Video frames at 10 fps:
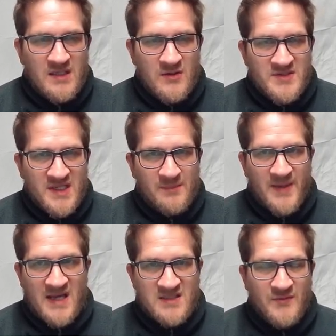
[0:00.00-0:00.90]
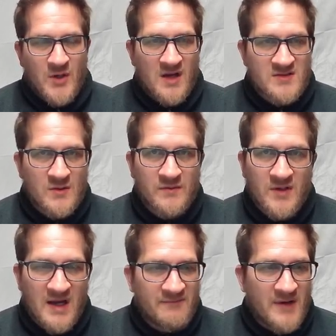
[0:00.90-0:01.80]
using a passive
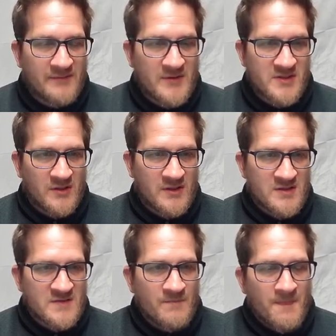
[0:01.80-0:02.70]
crossover at 500 Hertz.